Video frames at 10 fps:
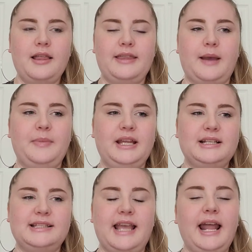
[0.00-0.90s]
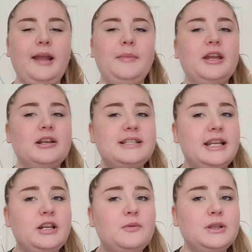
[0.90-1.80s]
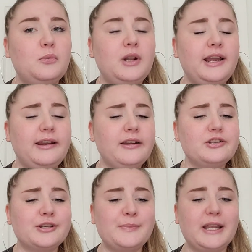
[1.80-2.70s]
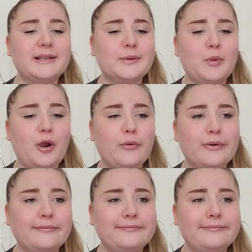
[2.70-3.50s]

That being said, I'm irritated with the one I got just because it broke.